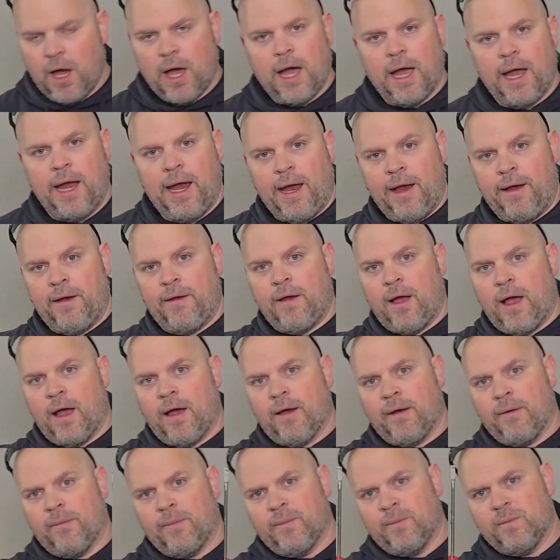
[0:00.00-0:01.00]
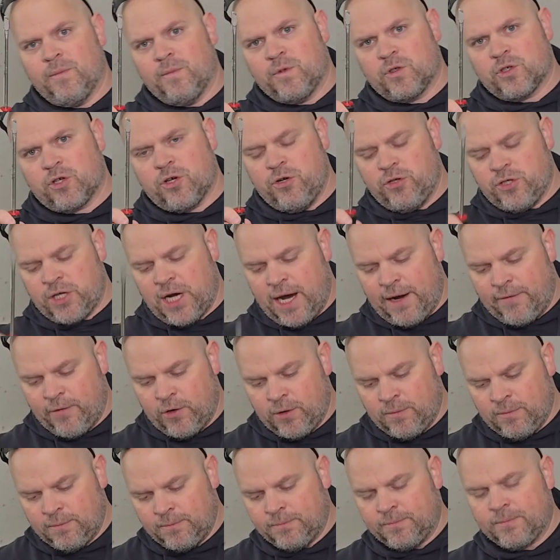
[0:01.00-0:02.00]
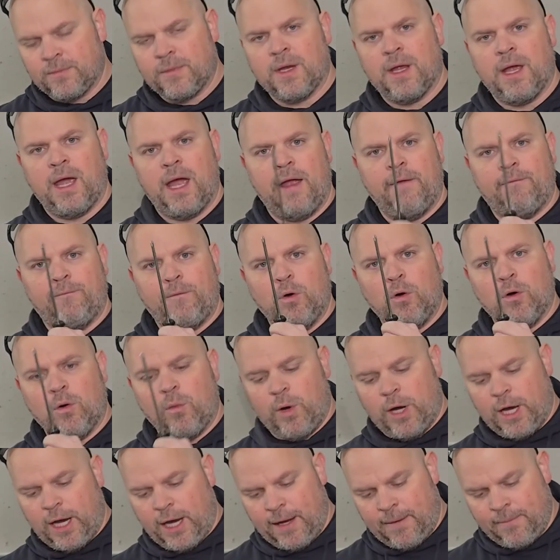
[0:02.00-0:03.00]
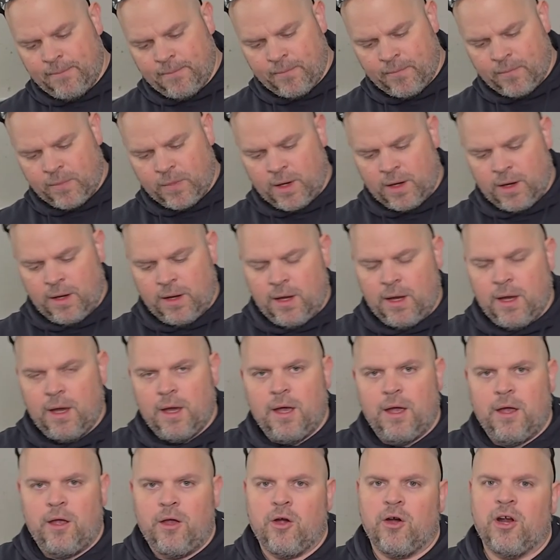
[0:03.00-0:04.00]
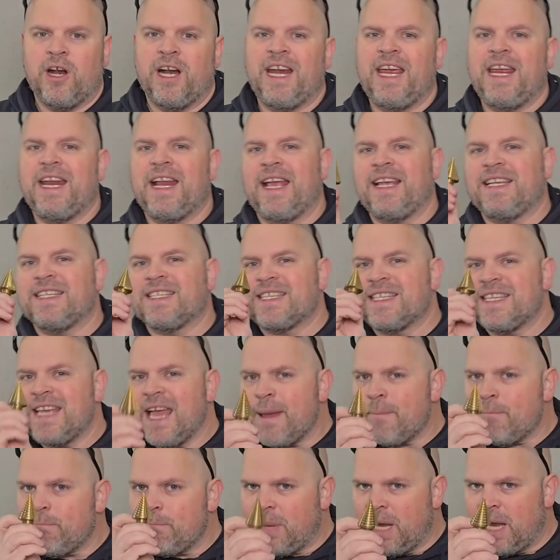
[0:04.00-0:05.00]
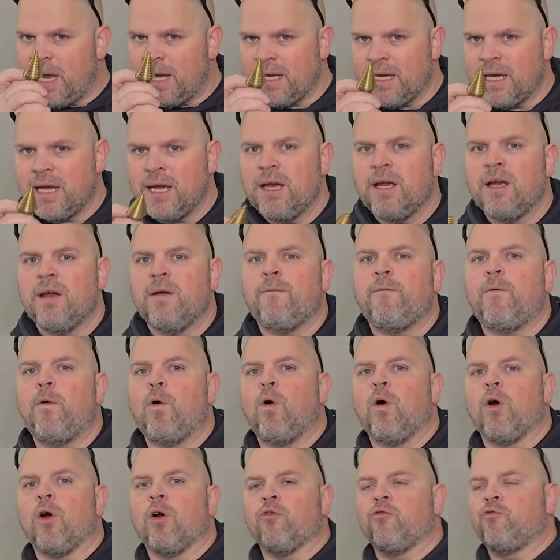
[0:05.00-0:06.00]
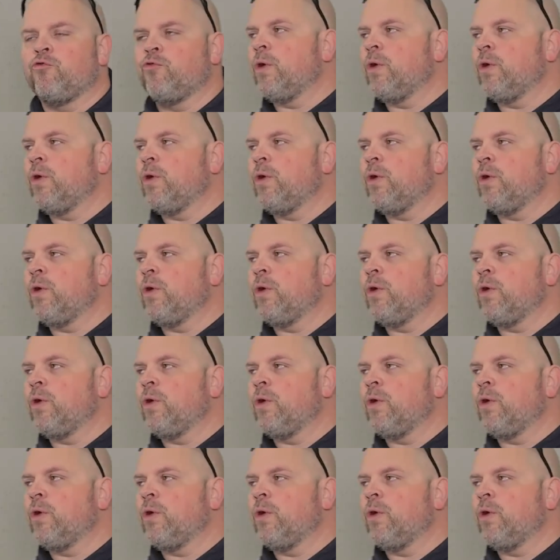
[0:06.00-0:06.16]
a uh, screwdriver, a four-way. You're gonna need a step bit for